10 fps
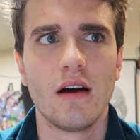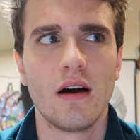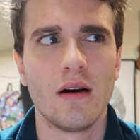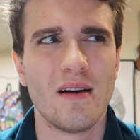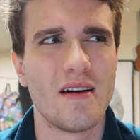
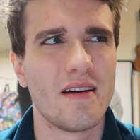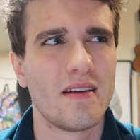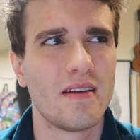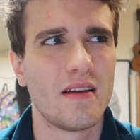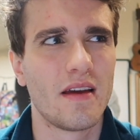
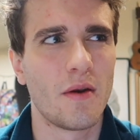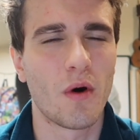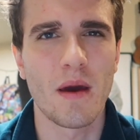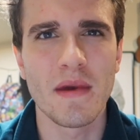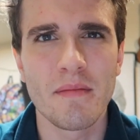And
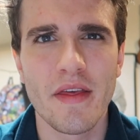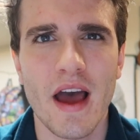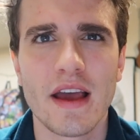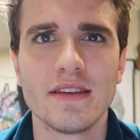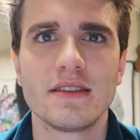what I mean by
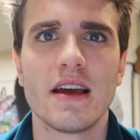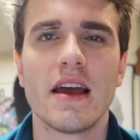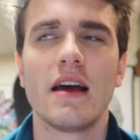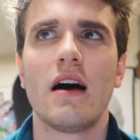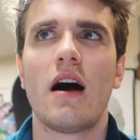that is that